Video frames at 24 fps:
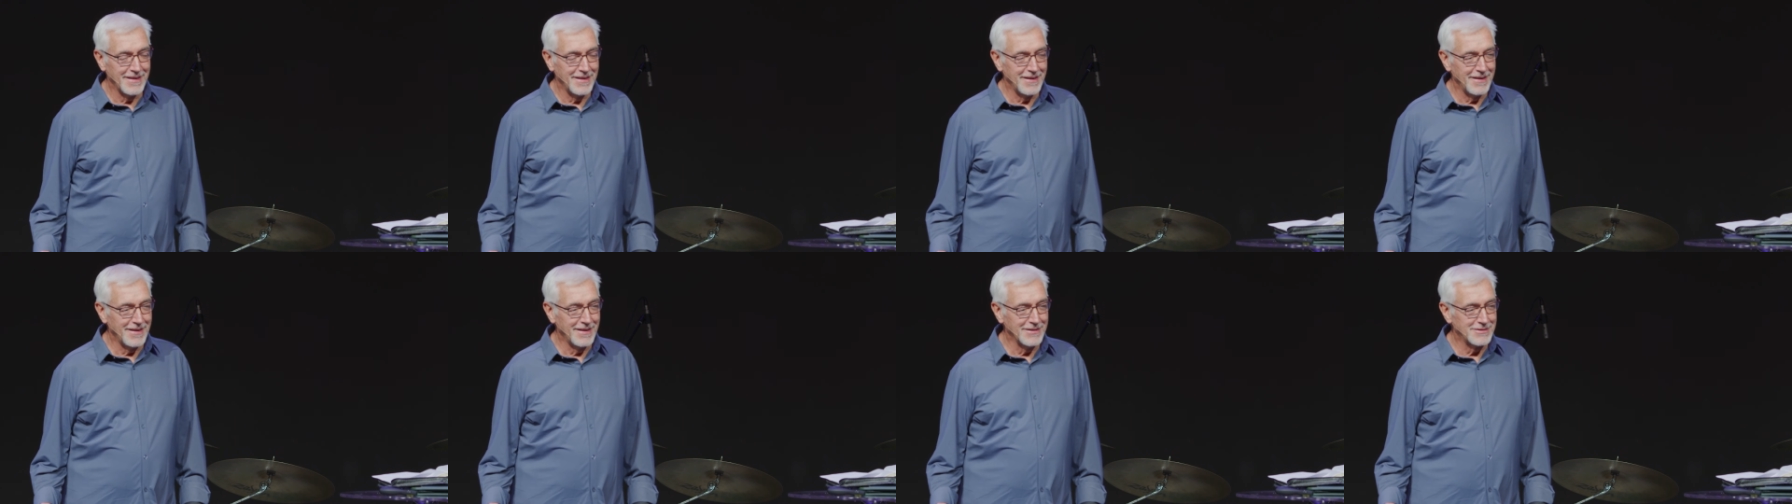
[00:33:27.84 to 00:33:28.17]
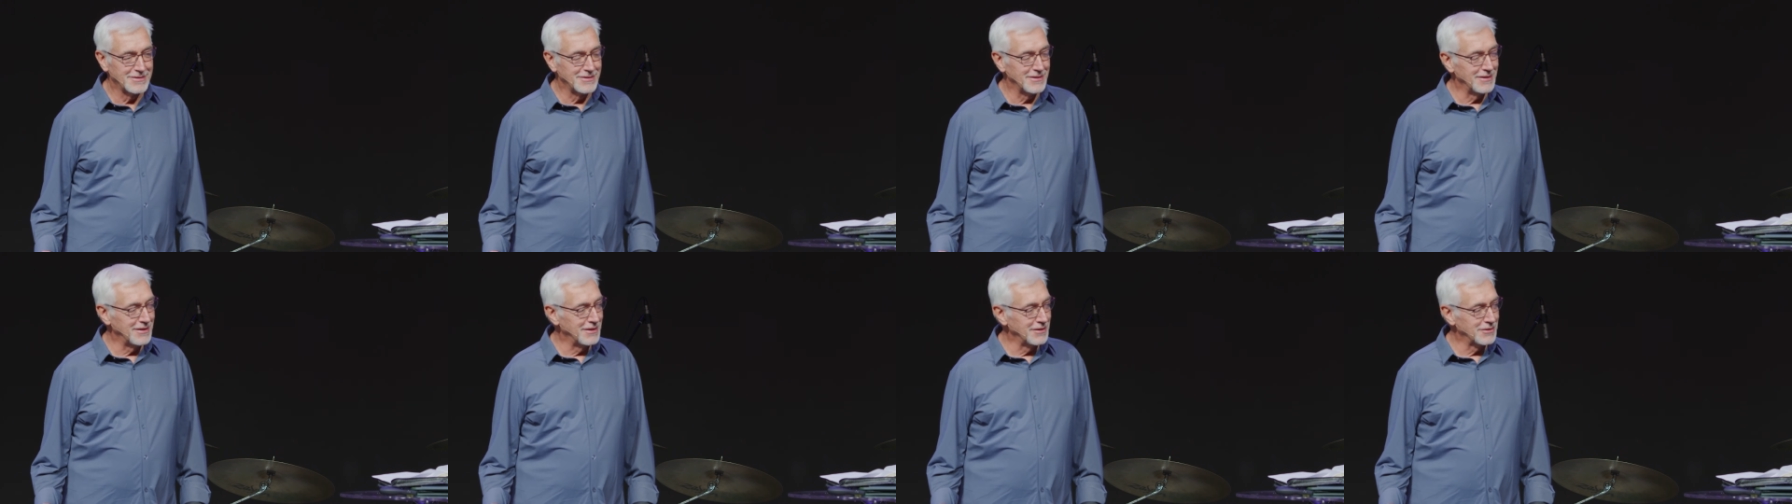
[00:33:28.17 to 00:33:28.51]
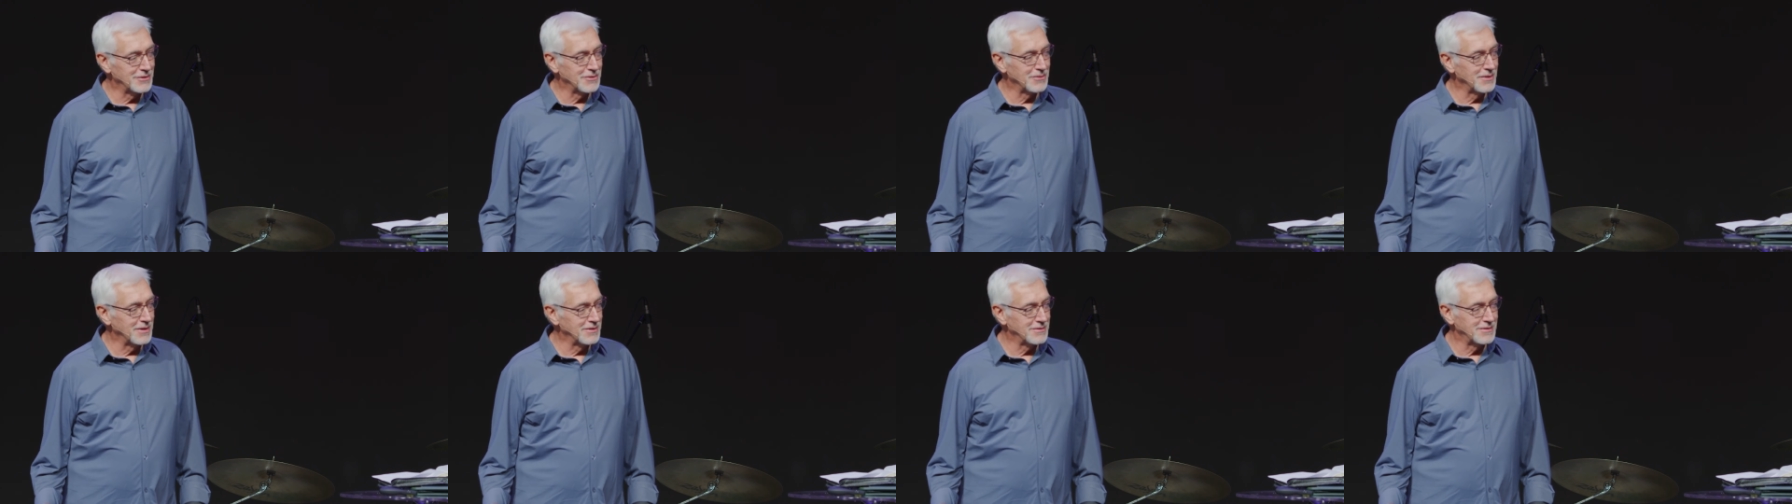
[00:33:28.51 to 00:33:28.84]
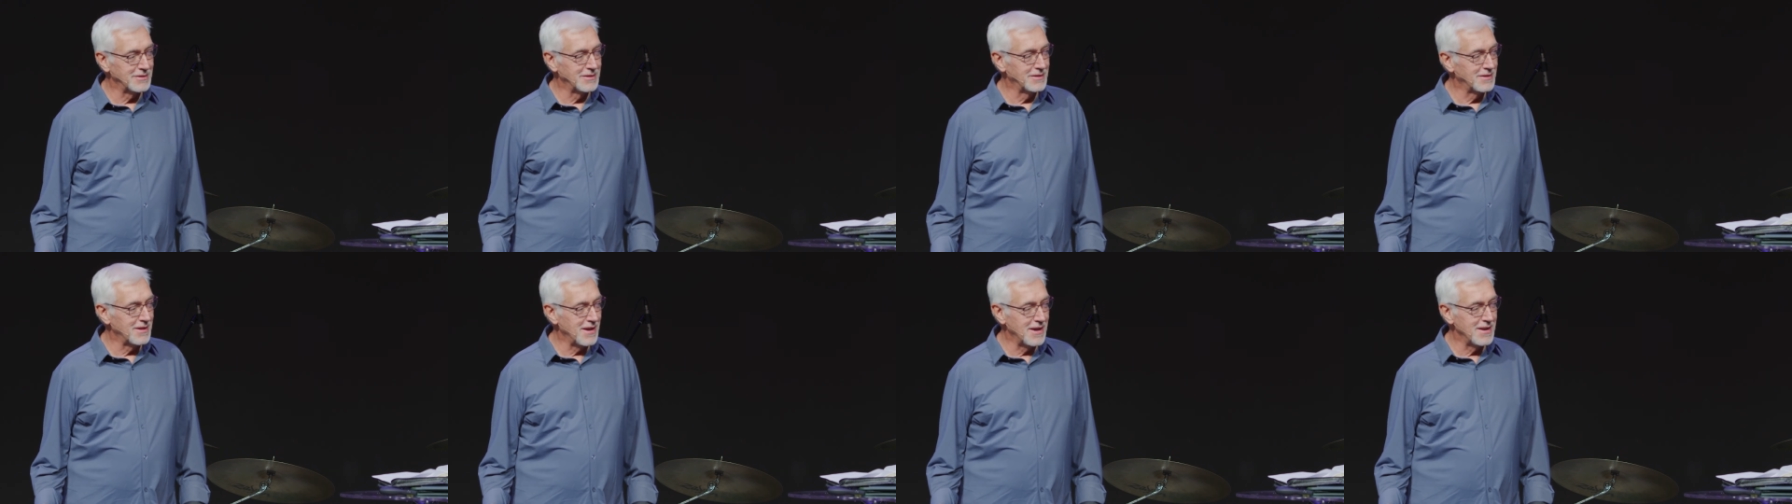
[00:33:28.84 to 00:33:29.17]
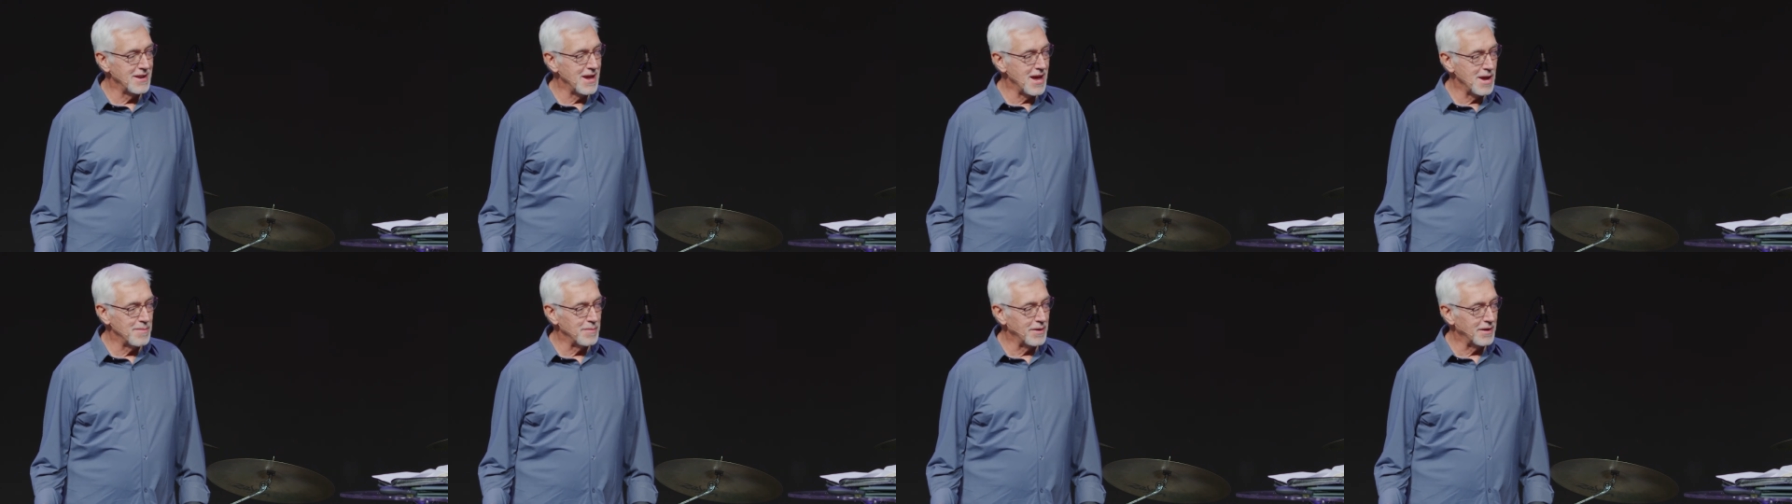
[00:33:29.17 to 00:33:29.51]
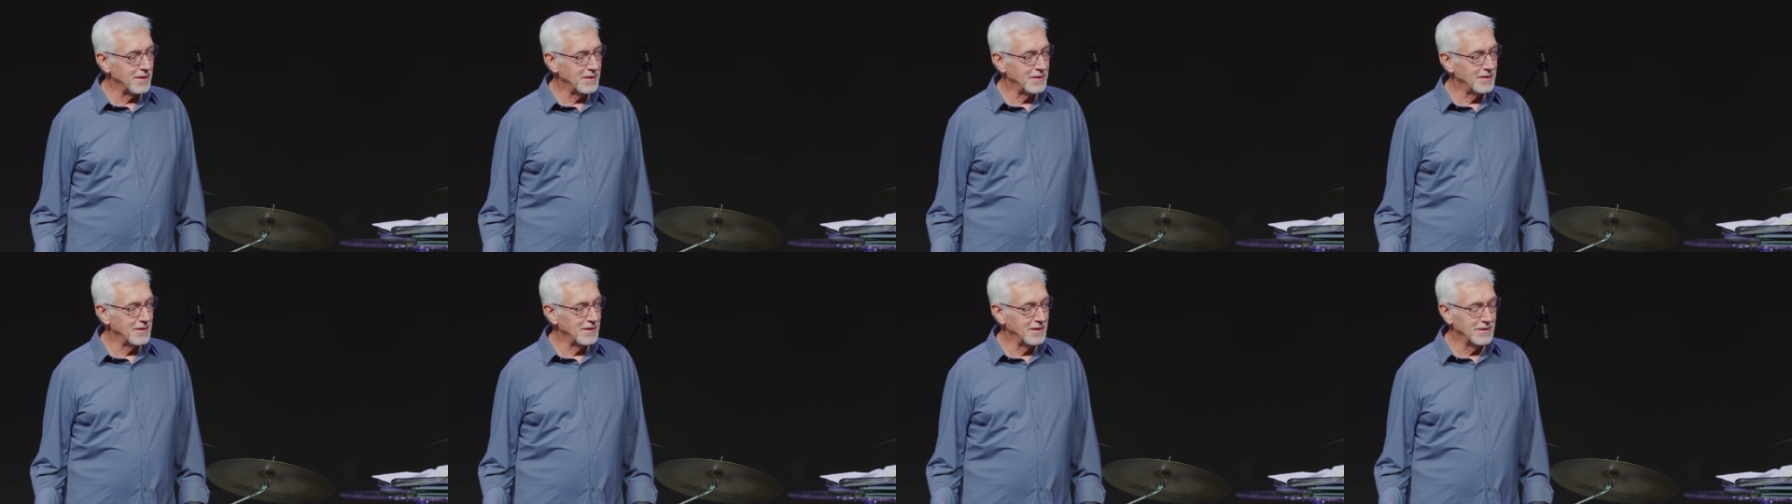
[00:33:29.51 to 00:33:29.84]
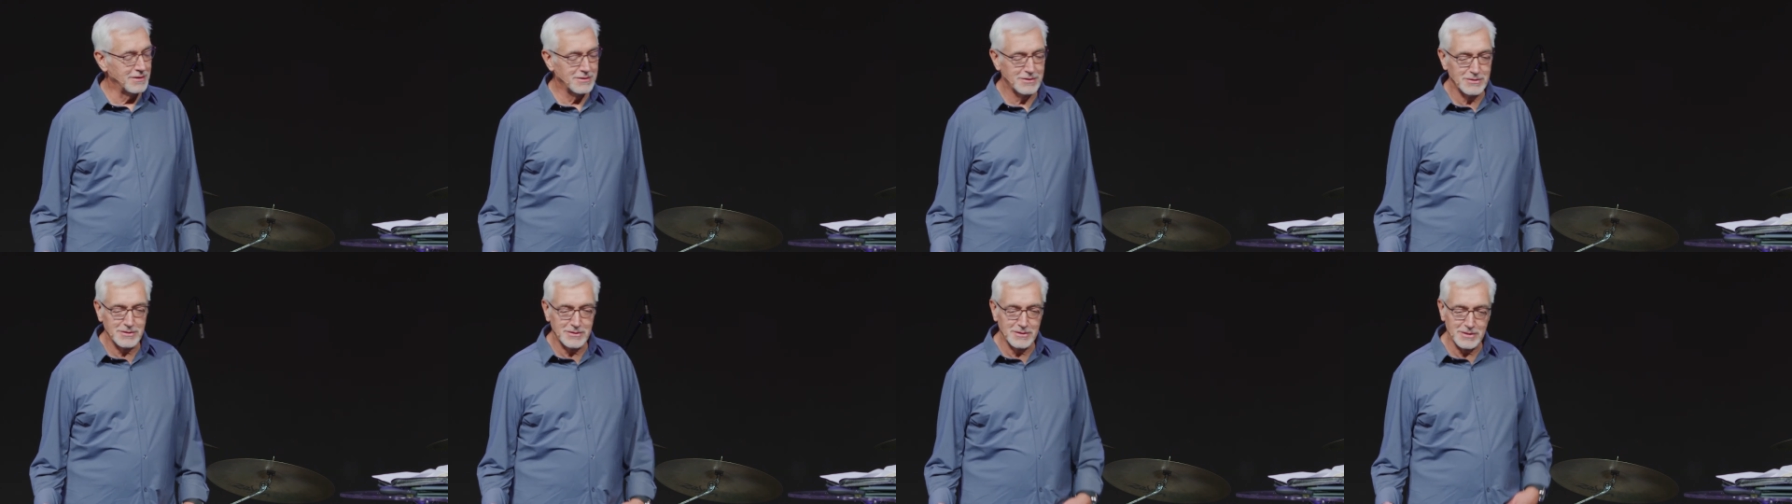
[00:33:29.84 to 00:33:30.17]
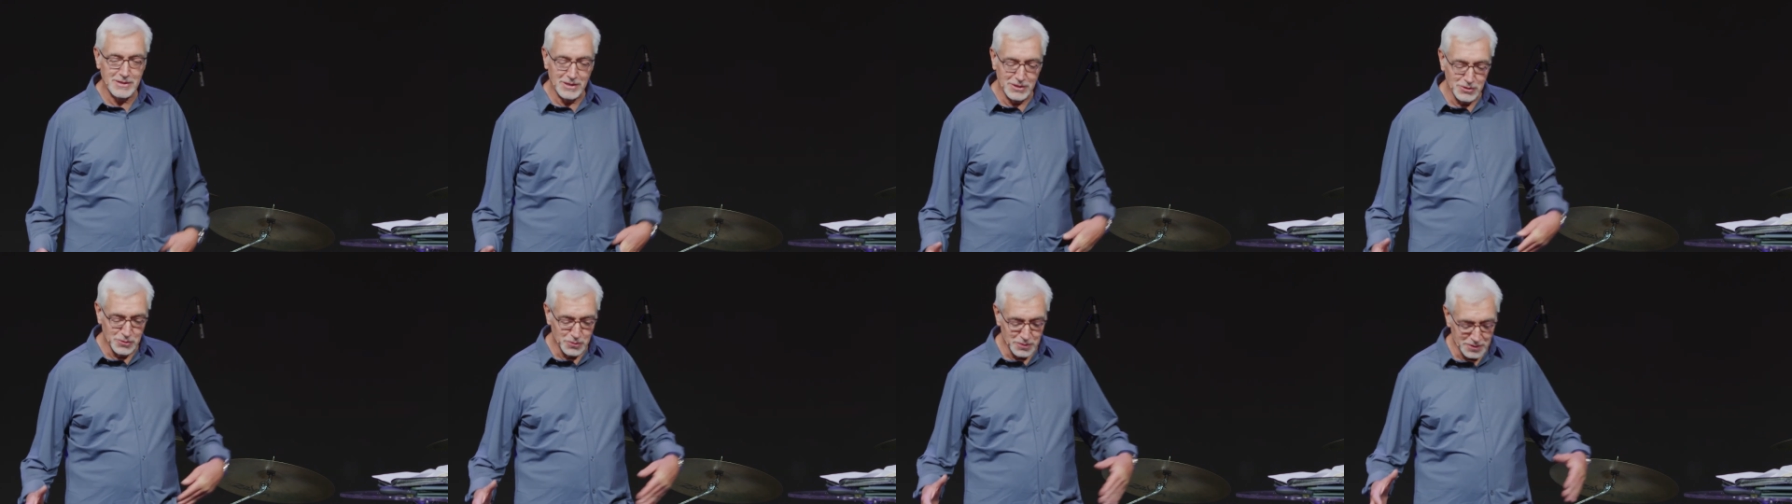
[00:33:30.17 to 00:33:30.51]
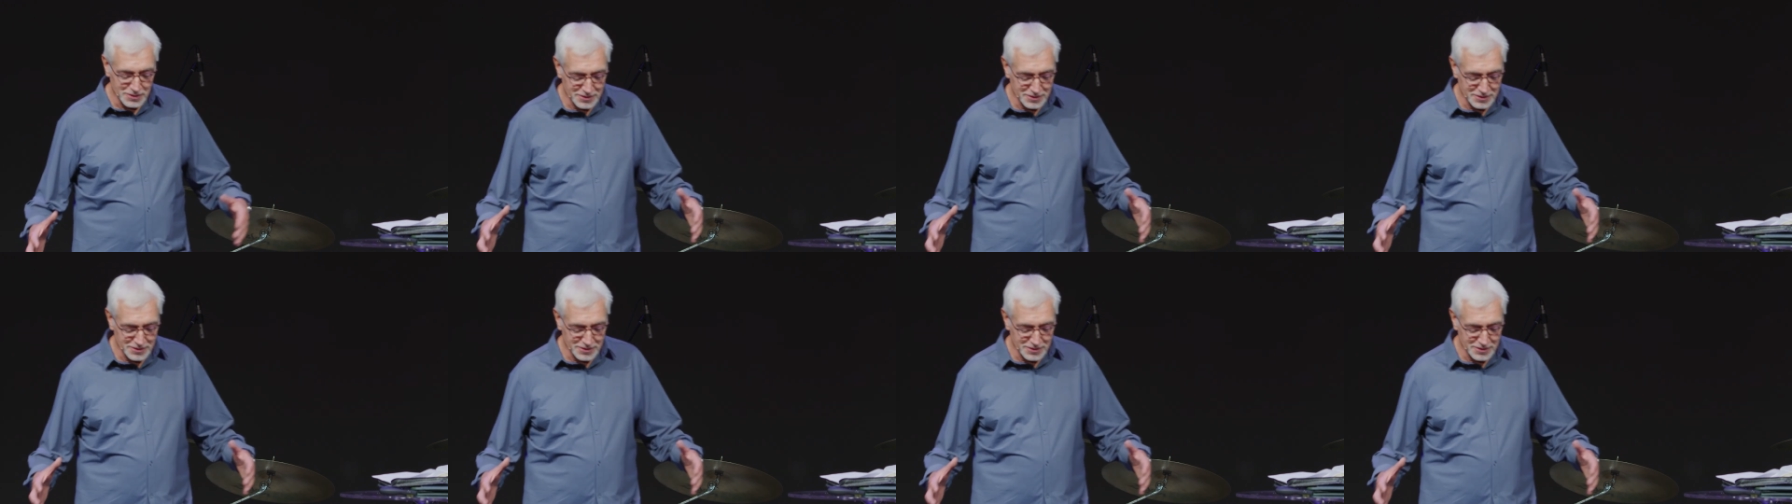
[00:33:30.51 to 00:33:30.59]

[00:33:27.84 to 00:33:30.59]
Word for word: it's an interesting dynamic. It's because we're